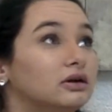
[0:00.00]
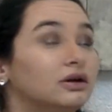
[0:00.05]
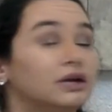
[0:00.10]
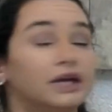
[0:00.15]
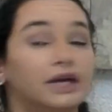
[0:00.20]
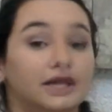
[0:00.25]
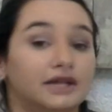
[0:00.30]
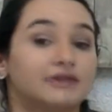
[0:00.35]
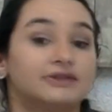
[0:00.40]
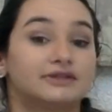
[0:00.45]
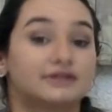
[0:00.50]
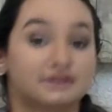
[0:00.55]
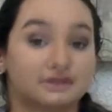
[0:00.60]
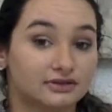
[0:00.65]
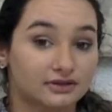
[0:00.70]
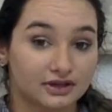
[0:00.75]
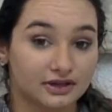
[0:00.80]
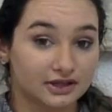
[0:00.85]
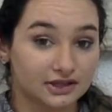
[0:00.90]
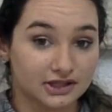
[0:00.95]

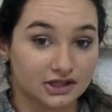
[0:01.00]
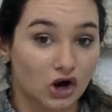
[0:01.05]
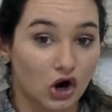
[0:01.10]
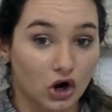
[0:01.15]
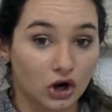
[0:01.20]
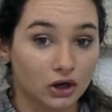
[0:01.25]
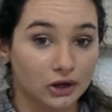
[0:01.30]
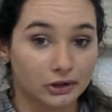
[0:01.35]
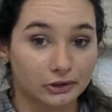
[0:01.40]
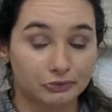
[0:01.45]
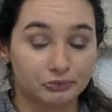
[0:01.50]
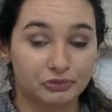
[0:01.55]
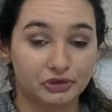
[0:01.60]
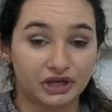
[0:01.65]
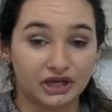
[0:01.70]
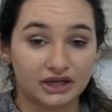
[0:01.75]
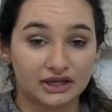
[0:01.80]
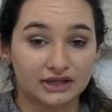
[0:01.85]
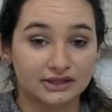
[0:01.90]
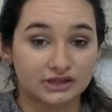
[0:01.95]
it's hard
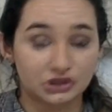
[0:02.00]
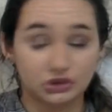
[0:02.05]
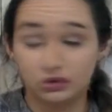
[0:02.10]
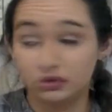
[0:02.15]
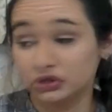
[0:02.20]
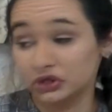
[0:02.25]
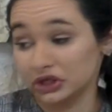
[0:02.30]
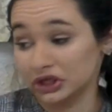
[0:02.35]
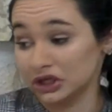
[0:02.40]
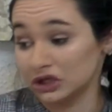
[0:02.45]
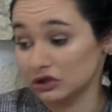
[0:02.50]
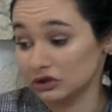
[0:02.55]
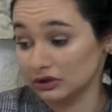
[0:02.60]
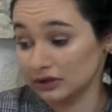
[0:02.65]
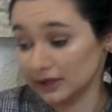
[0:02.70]
because usually